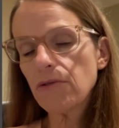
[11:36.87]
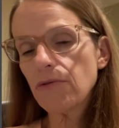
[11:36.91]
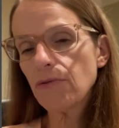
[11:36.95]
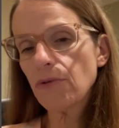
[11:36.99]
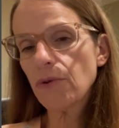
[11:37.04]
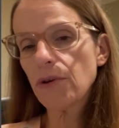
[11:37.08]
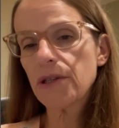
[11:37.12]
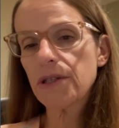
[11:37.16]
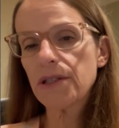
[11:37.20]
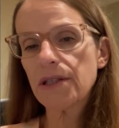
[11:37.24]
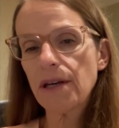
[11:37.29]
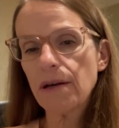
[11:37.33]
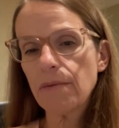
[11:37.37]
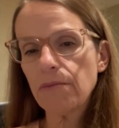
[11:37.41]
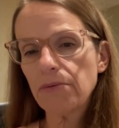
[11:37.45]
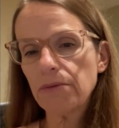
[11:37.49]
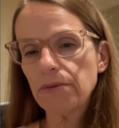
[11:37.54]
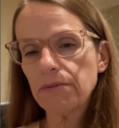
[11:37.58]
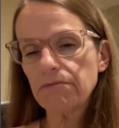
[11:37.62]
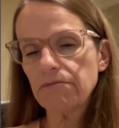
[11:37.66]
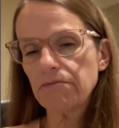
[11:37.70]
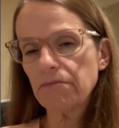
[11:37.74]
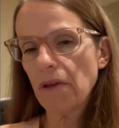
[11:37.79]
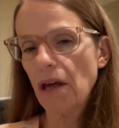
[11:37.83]
For
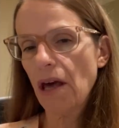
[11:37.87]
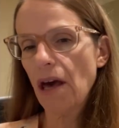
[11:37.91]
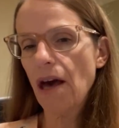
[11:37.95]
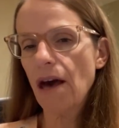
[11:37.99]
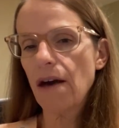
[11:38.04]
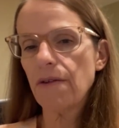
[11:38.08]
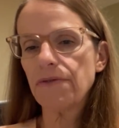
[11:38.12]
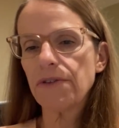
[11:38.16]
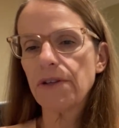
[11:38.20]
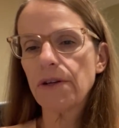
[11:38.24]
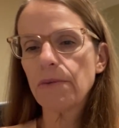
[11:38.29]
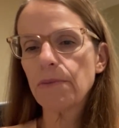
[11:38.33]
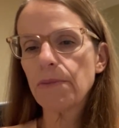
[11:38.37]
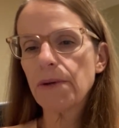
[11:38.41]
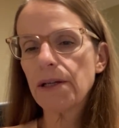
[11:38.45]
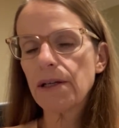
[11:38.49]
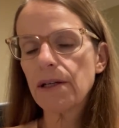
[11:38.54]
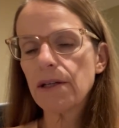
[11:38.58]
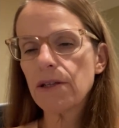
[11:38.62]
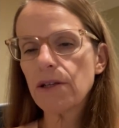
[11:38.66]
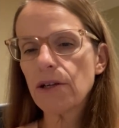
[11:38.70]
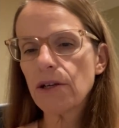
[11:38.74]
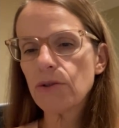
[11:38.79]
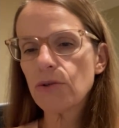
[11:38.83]
example, have there been
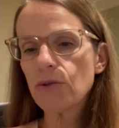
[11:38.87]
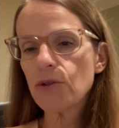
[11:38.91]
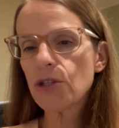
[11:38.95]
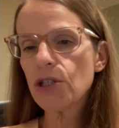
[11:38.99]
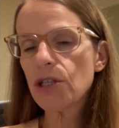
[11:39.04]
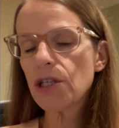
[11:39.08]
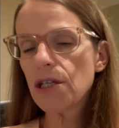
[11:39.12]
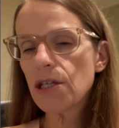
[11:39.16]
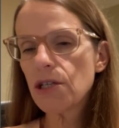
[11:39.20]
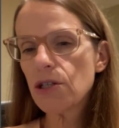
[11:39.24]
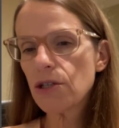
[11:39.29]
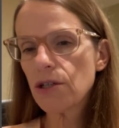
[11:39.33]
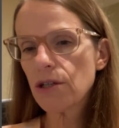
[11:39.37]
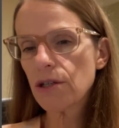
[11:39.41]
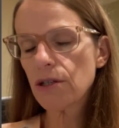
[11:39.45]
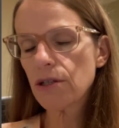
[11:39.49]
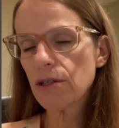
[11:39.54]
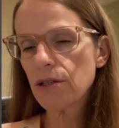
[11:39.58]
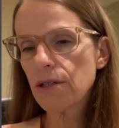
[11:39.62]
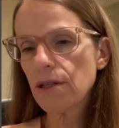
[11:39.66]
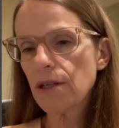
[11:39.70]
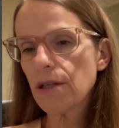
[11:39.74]
any other changes